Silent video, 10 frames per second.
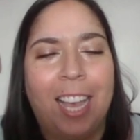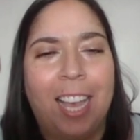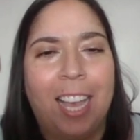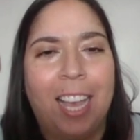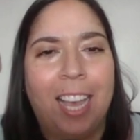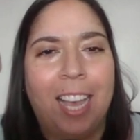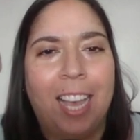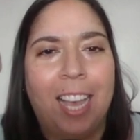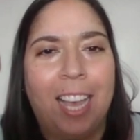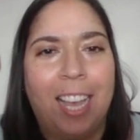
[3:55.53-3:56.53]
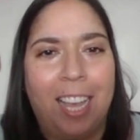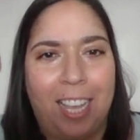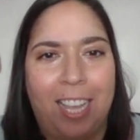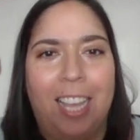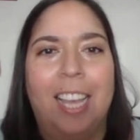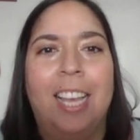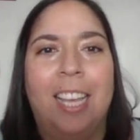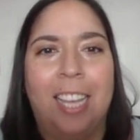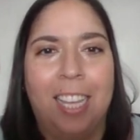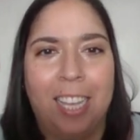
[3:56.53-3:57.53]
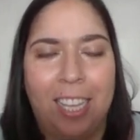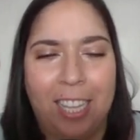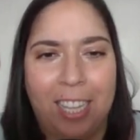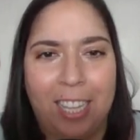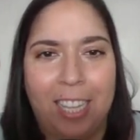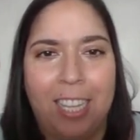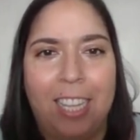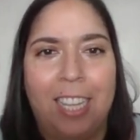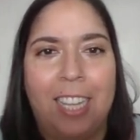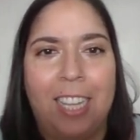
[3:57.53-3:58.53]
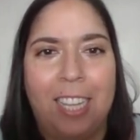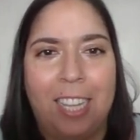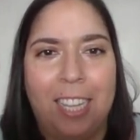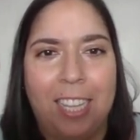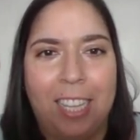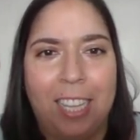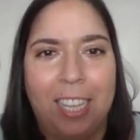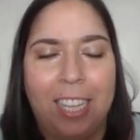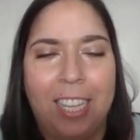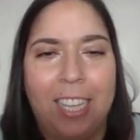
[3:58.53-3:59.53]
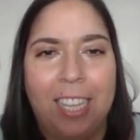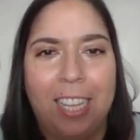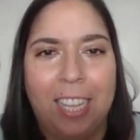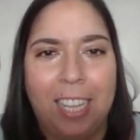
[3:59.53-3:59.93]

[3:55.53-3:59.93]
[no speech]